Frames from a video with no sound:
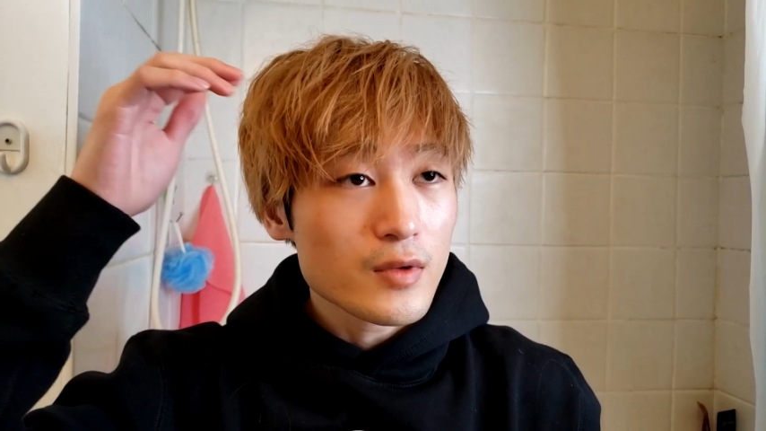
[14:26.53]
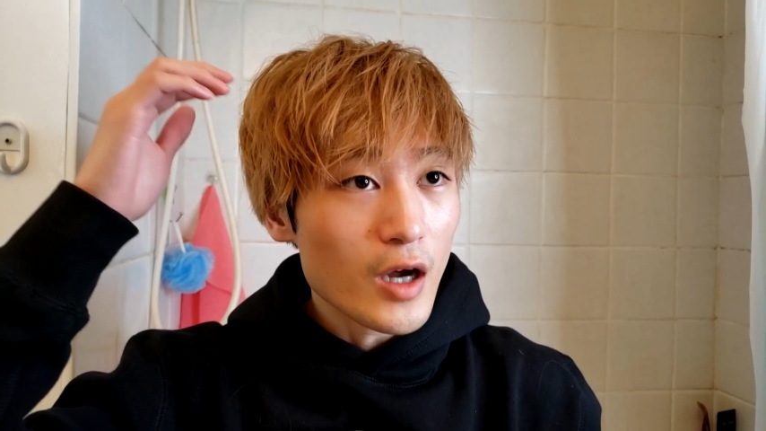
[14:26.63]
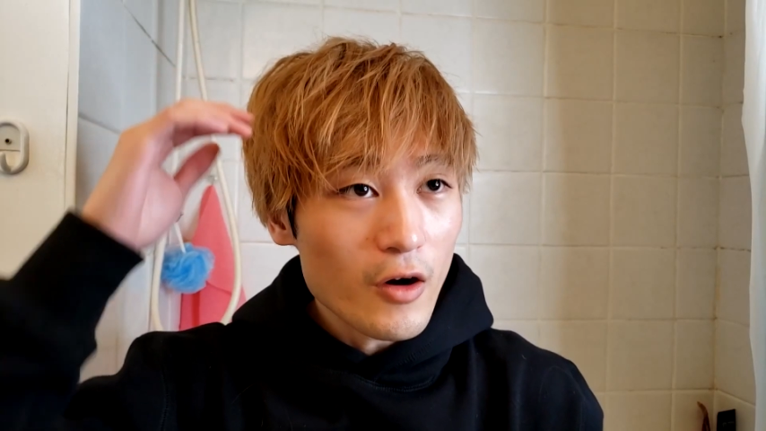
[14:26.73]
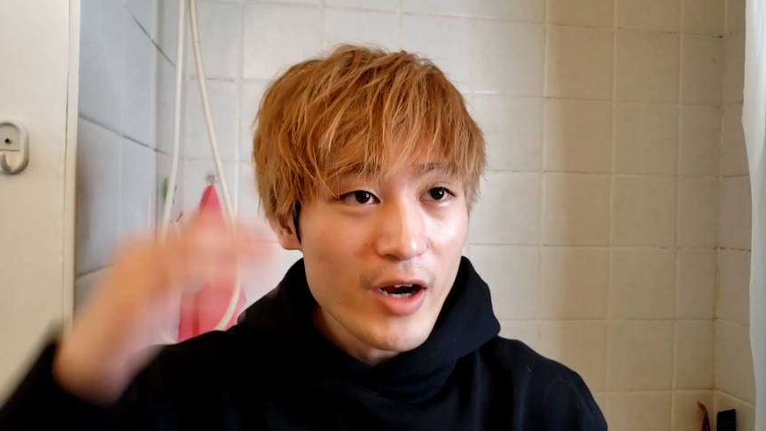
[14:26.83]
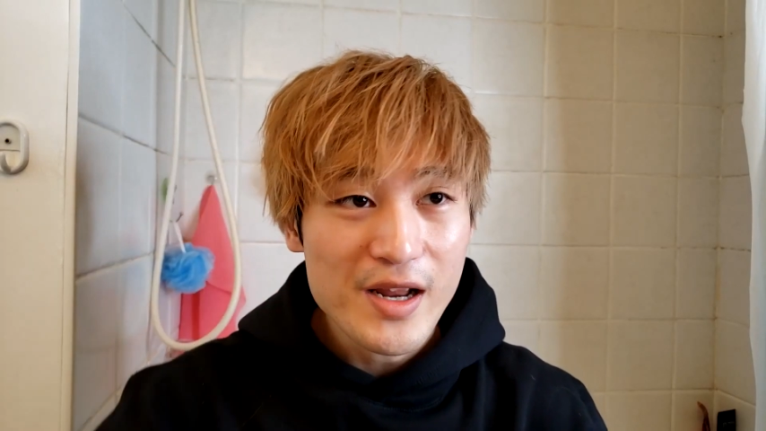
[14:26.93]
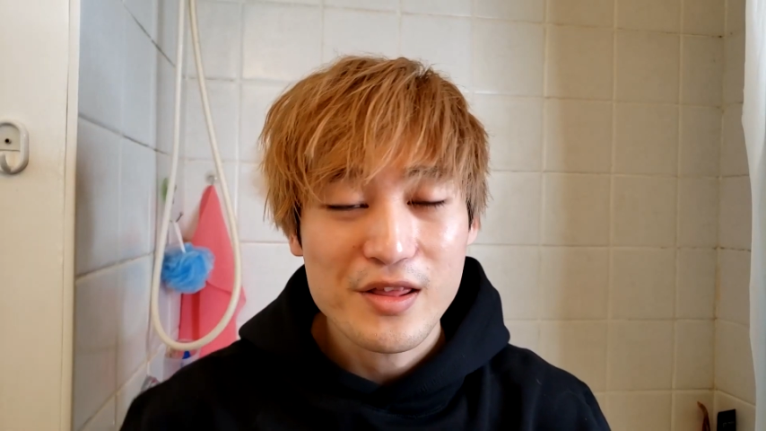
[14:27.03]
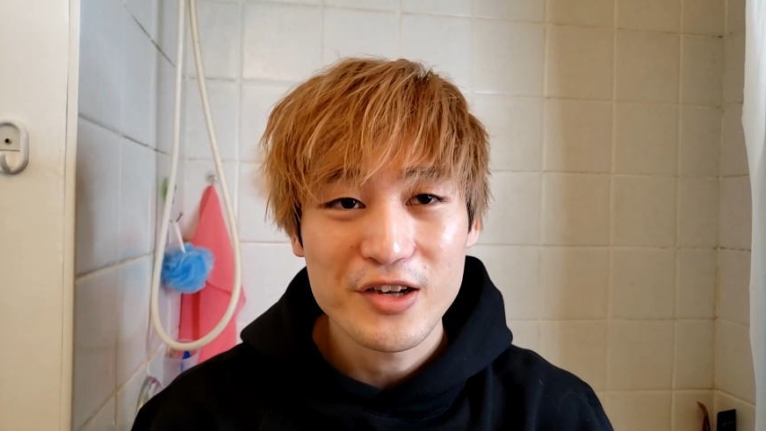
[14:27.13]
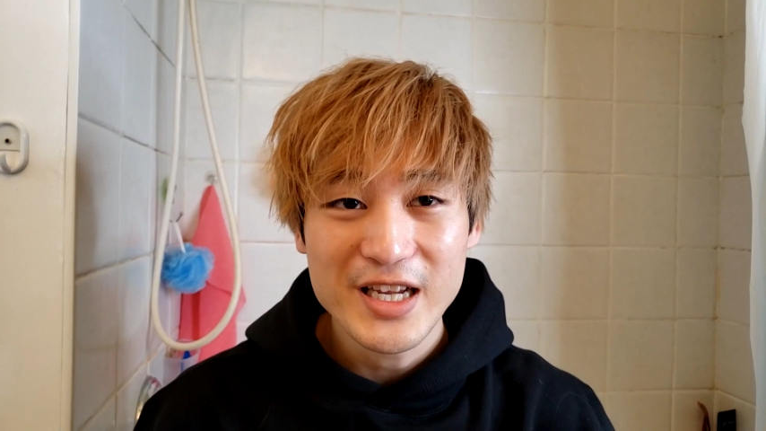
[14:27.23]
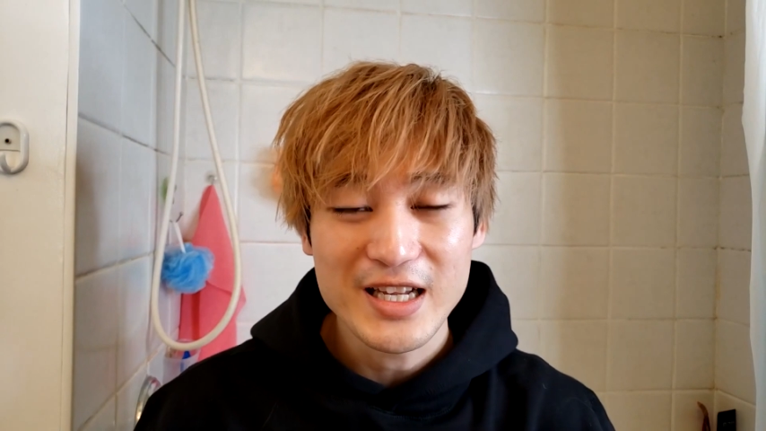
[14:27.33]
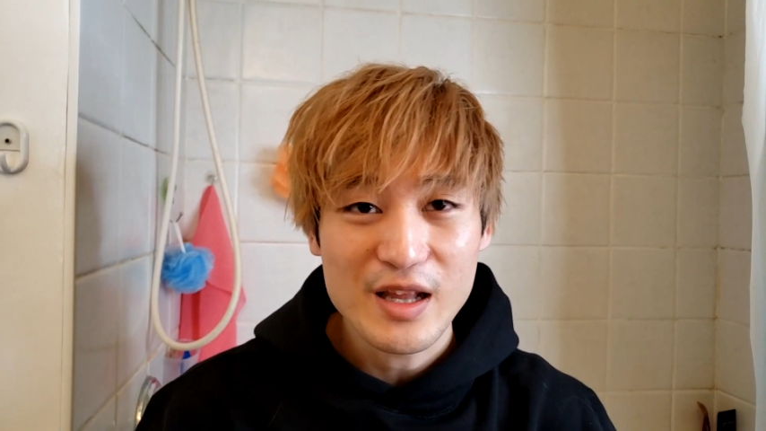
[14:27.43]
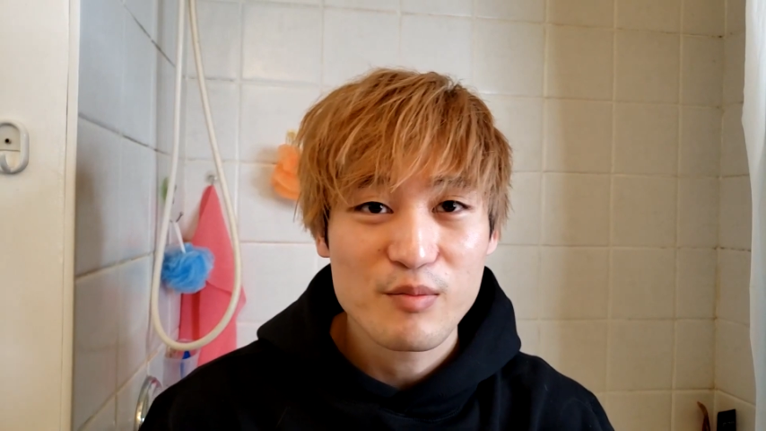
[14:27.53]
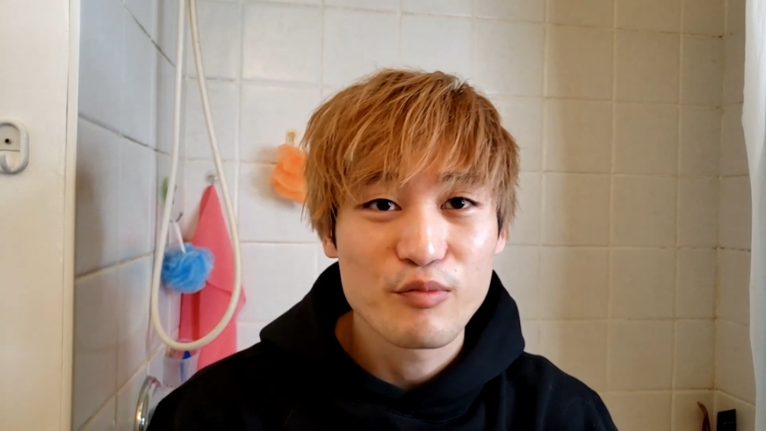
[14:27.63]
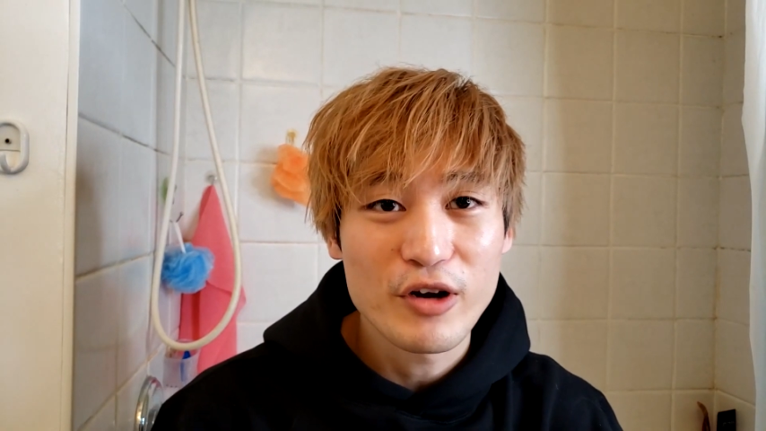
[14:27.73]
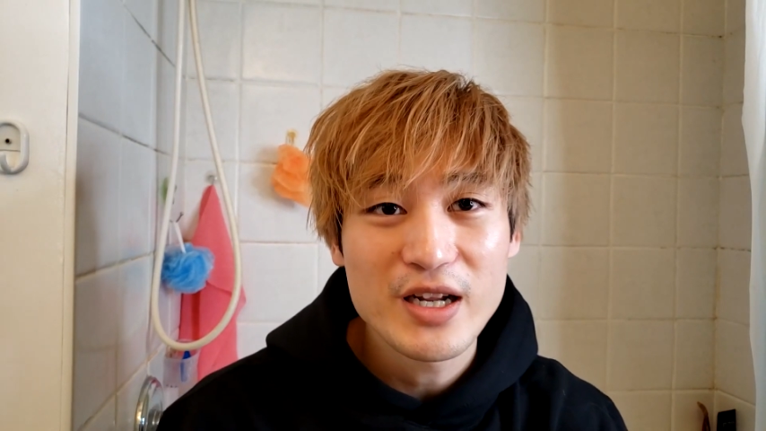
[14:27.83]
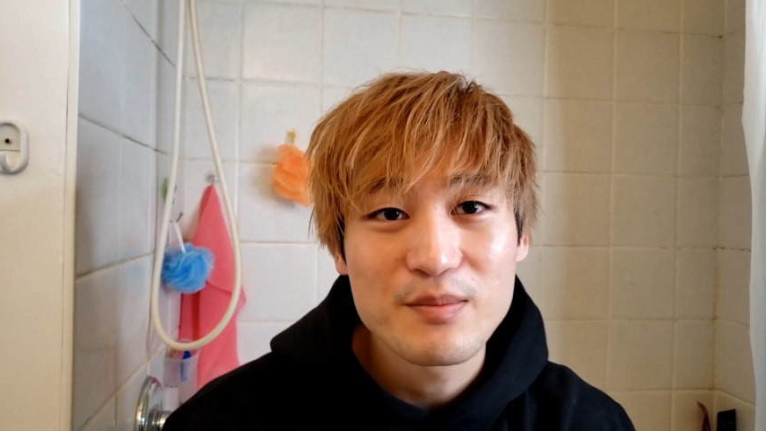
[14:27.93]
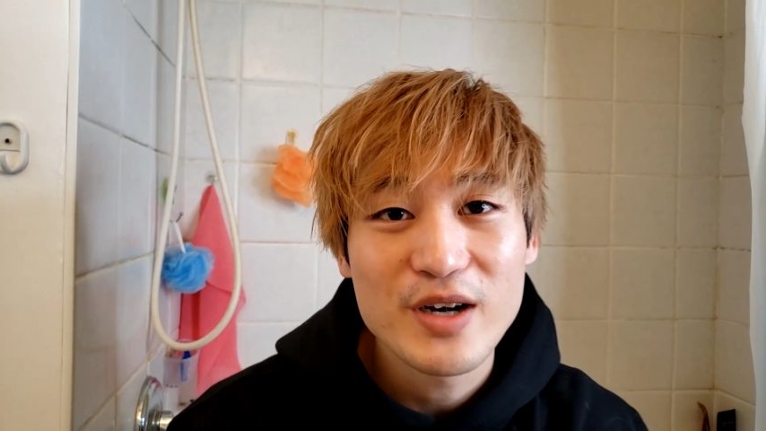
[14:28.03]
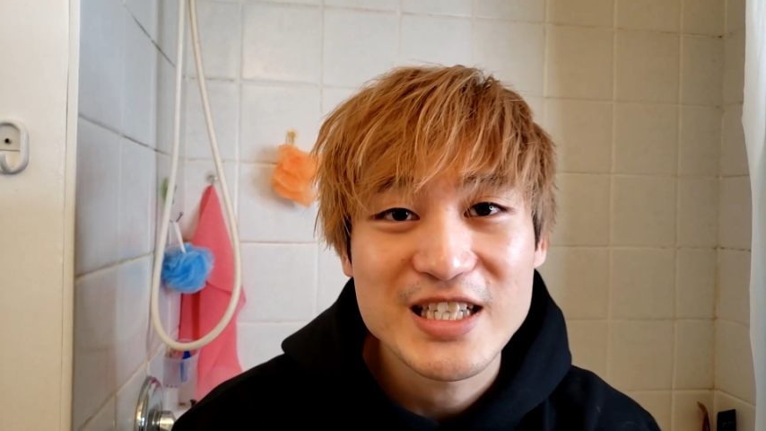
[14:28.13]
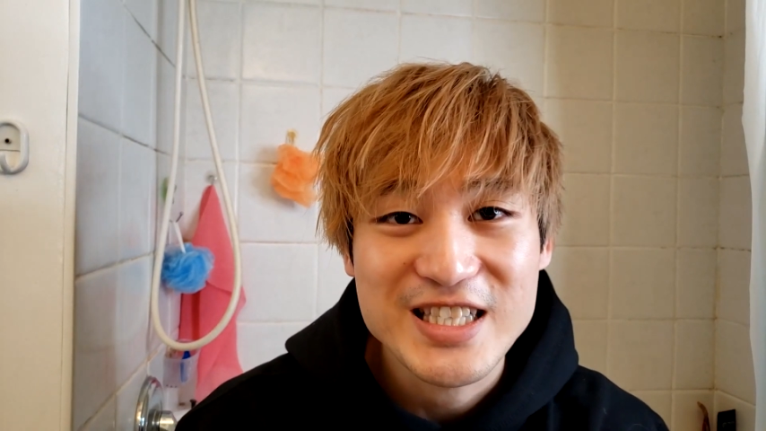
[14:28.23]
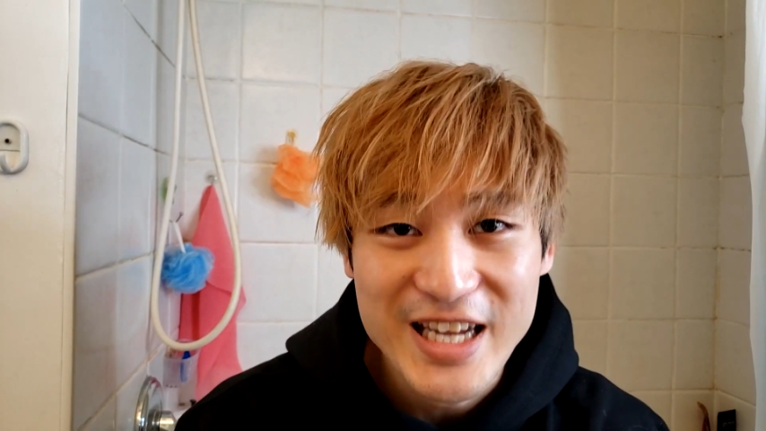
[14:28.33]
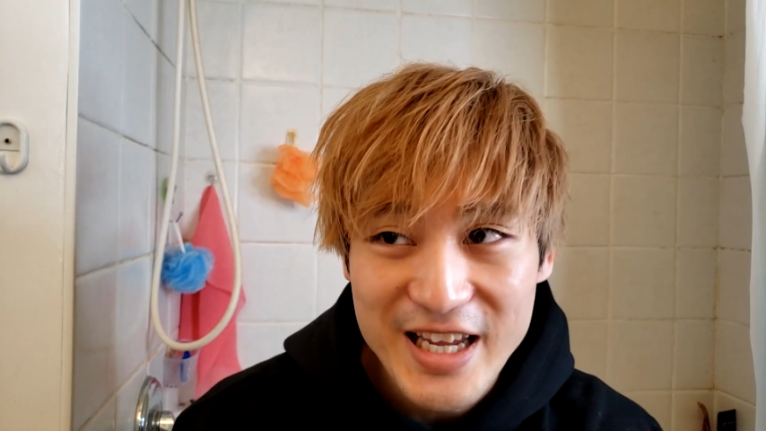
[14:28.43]
Alright, so yeah, that's pretty
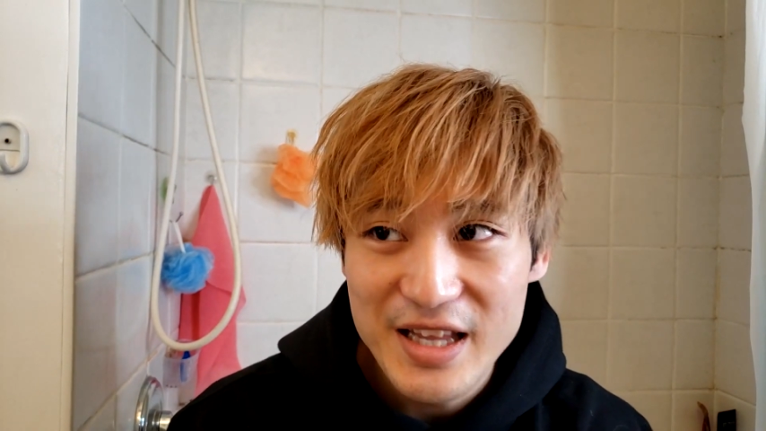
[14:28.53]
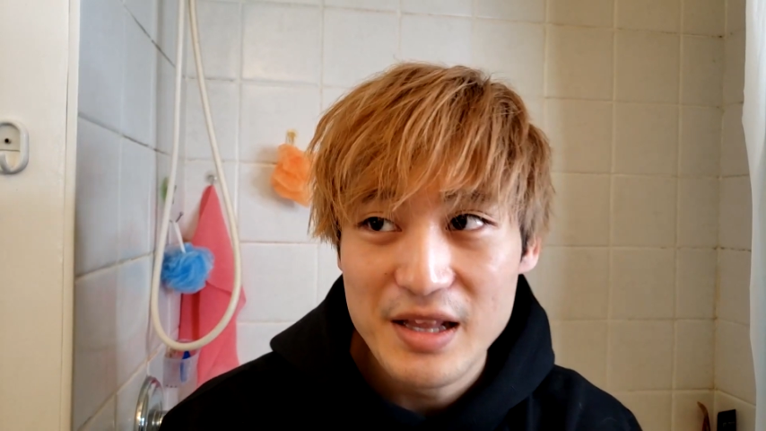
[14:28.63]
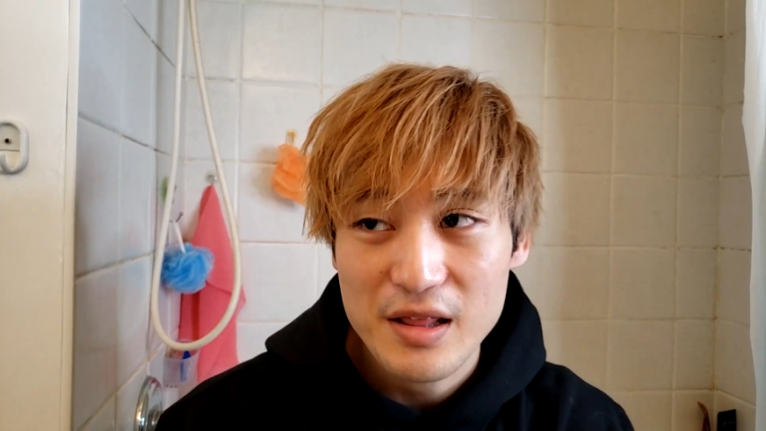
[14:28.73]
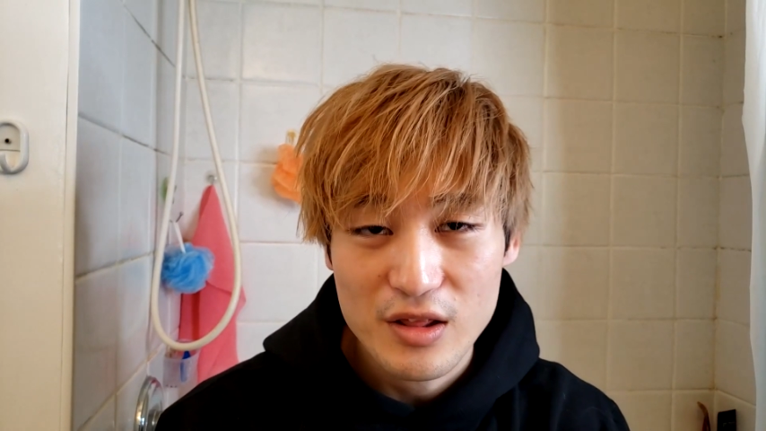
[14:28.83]
much it.